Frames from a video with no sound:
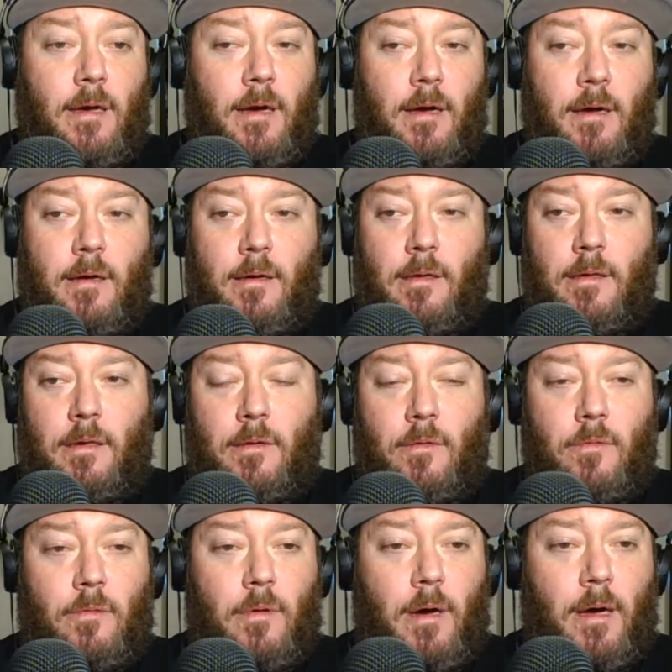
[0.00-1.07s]

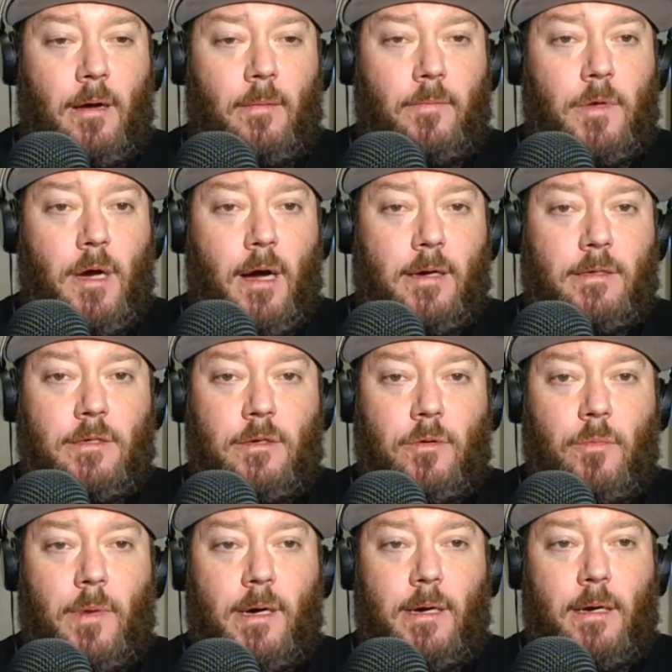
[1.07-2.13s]
talked
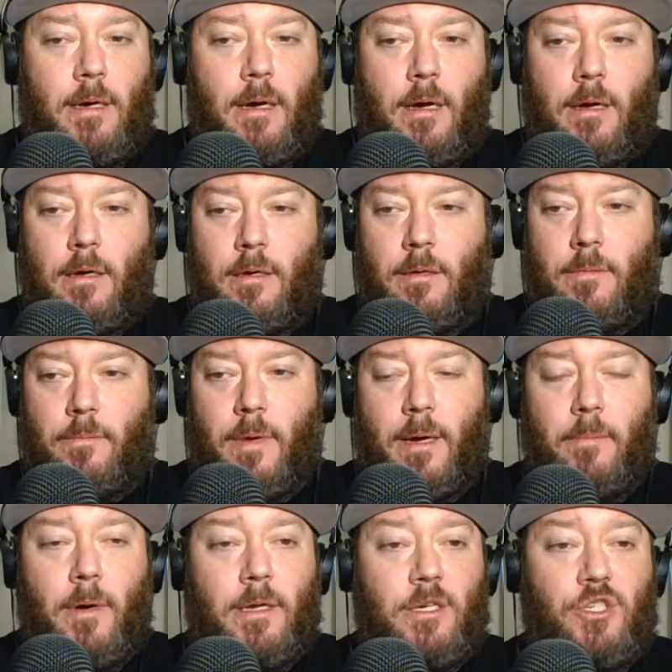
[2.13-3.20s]
to
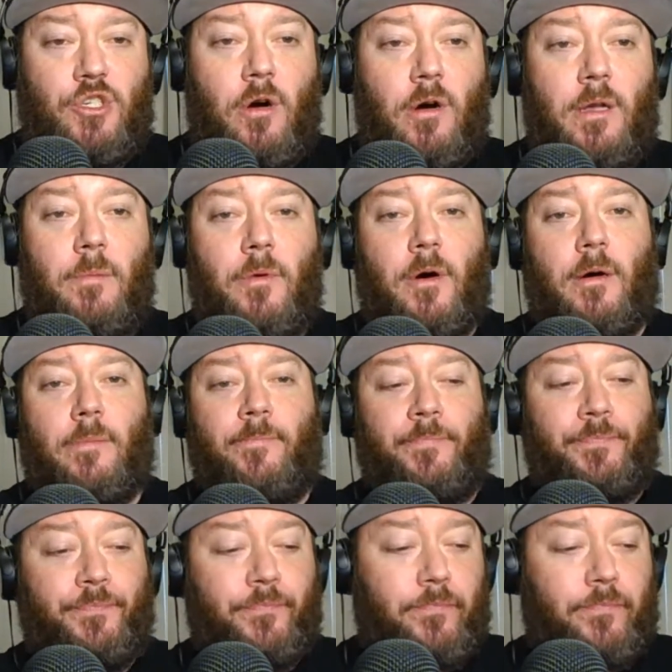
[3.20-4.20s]
my buddy Sean about,